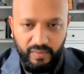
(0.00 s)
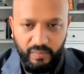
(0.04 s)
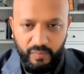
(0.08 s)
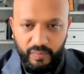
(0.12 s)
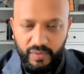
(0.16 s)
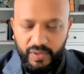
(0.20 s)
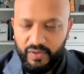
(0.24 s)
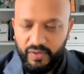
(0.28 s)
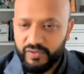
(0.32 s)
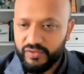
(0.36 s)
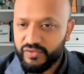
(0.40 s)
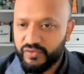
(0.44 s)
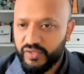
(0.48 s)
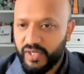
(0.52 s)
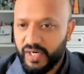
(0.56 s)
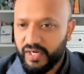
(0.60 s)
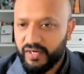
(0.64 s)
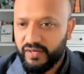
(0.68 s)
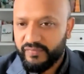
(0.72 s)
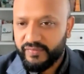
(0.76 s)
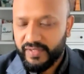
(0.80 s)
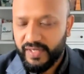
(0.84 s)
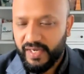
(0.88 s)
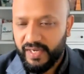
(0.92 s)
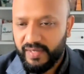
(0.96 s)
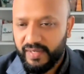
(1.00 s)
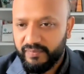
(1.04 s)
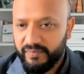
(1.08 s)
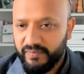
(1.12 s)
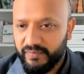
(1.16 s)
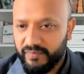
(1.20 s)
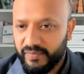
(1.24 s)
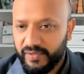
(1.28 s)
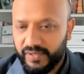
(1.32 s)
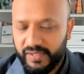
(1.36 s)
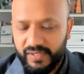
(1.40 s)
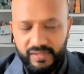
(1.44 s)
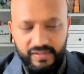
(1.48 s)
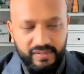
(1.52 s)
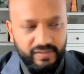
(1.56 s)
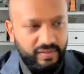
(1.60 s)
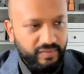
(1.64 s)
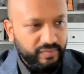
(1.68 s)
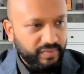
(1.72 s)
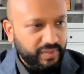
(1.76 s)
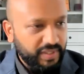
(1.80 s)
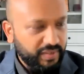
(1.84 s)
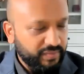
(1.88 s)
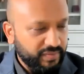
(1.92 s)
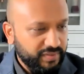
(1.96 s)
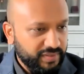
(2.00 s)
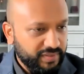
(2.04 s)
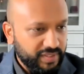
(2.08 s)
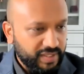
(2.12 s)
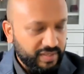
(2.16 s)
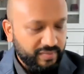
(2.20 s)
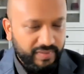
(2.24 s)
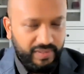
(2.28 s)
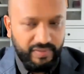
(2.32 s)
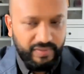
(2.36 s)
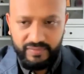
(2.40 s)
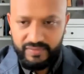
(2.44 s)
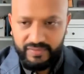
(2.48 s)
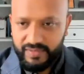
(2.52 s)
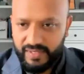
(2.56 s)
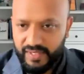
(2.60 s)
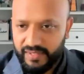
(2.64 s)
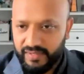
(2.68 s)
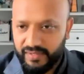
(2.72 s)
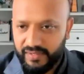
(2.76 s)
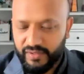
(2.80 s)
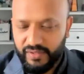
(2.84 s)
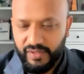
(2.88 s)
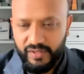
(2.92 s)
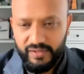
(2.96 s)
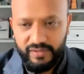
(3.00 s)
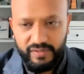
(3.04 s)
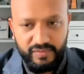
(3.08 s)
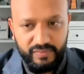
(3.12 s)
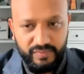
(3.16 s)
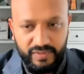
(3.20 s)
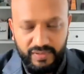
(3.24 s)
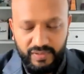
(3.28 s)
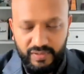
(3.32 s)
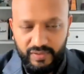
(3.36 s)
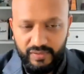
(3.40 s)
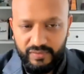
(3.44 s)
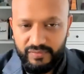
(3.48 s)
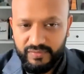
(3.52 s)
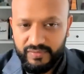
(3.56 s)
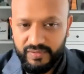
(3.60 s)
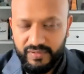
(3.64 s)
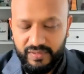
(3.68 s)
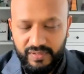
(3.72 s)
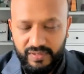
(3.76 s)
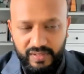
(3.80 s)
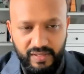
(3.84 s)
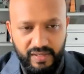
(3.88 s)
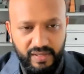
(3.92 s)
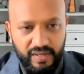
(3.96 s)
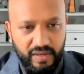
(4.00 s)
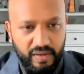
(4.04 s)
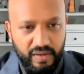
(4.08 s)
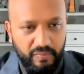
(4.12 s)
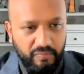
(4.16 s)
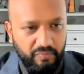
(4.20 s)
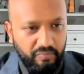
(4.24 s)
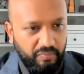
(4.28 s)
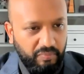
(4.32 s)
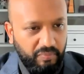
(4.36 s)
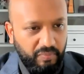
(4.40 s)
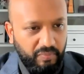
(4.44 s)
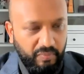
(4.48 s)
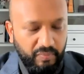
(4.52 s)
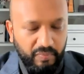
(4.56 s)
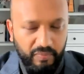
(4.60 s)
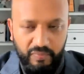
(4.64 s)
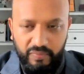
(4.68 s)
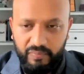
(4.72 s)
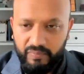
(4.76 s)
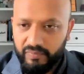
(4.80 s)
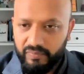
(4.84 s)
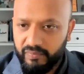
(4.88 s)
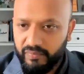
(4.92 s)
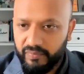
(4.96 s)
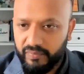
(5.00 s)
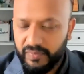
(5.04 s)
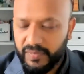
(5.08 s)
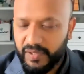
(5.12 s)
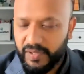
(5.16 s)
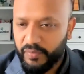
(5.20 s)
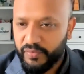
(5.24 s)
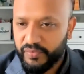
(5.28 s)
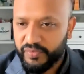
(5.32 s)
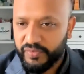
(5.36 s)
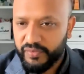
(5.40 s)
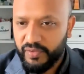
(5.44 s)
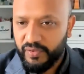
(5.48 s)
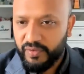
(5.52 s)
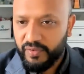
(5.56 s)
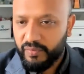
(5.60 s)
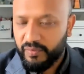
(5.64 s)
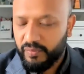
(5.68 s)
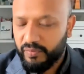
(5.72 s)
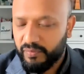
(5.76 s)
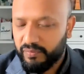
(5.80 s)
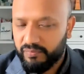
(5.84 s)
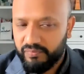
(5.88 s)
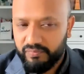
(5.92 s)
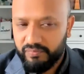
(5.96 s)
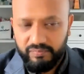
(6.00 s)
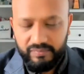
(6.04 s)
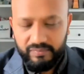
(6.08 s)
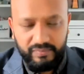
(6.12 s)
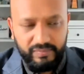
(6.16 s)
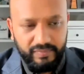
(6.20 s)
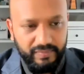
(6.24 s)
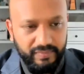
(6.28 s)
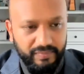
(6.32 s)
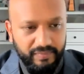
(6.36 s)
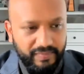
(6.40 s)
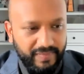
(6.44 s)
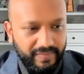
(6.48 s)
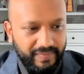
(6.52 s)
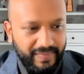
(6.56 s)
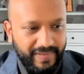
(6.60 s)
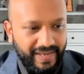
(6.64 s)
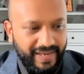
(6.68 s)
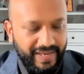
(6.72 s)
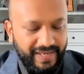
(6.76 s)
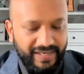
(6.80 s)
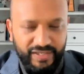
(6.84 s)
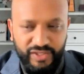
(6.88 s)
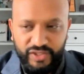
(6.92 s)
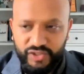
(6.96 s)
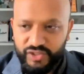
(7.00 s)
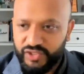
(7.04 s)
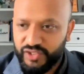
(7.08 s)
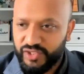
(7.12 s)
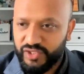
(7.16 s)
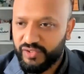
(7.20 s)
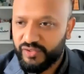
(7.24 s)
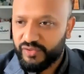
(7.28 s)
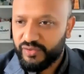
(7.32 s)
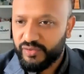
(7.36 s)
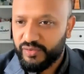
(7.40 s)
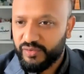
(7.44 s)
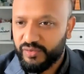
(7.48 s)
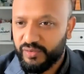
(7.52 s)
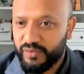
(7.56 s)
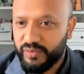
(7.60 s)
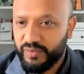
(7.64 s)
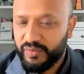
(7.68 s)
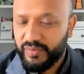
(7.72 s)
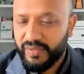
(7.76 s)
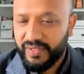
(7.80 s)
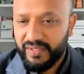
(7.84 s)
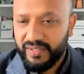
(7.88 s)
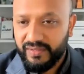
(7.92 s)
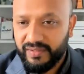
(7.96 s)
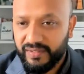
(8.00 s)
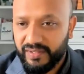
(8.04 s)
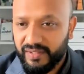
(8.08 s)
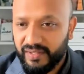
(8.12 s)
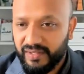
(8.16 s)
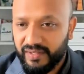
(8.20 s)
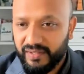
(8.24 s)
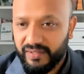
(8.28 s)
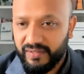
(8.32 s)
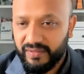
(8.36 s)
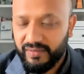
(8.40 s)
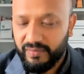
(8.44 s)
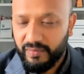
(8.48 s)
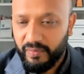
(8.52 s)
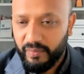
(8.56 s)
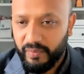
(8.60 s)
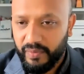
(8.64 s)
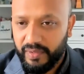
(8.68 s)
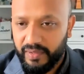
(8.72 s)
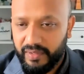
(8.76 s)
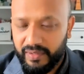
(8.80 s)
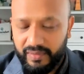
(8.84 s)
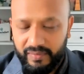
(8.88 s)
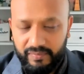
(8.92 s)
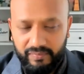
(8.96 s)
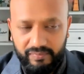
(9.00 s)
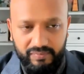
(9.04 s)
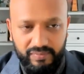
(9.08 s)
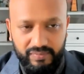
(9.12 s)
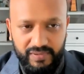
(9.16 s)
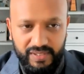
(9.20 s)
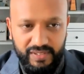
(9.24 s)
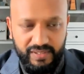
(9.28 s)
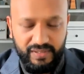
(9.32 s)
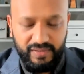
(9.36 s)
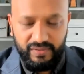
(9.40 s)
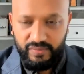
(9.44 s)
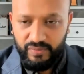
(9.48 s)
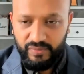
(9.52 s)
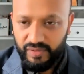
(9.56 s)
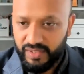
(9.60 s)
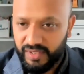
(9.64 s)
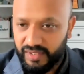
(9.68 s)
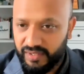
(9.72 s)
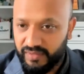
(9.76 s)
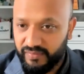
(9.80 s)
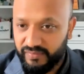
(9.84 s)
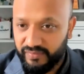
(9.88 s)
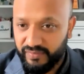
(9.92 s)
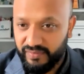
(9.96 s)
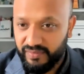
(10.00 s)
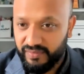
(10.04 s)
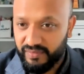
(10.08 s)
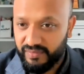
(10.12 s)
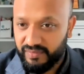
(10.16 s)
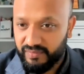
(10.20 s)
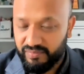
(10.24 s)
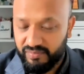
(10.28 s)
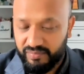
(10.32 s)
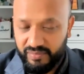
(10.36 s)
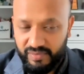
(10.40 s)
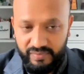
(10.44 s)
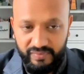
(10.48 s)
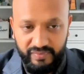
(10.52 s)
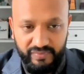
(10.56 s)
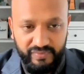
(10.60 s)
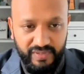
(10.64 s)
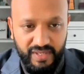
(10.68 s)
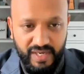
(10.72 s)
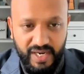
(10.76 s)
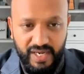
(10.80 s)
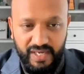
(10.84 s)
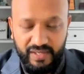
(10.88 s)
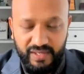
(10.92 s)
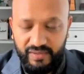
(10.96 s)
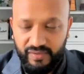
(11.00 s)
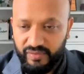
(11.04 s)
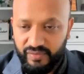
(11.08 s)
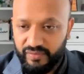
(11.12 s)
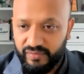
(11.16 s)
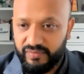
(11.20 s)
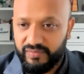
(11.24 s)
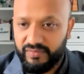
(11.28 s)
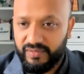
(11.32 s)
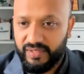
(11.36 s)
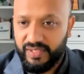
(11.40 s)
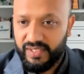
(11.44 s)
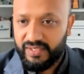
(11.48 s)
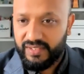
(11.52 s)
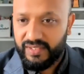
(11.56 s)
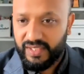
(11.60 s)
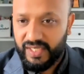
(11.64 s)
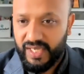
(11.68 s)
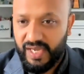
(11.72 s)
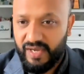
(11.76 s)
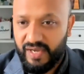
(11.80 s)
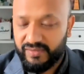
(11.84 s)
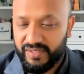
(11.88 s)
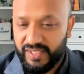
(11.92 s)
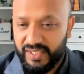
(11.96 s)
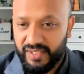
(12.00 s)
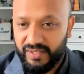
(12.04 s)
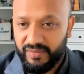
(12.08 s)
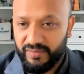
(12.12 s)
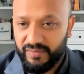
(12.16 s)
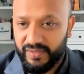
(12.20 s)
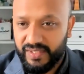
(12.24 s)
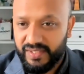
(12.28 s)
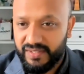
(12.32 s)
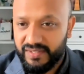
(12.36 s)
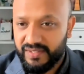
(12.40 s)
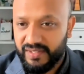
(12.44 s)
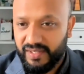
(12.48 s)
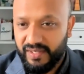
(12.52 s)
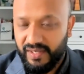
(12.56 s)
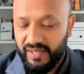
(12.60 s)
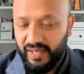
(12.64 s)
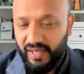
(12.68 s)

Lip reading: We lost track of time. We didn't know when it was day, when it was night. The curtains were closed. There was no energy to do anything. We didn't cook any food. We were reliant on eating out takeaways.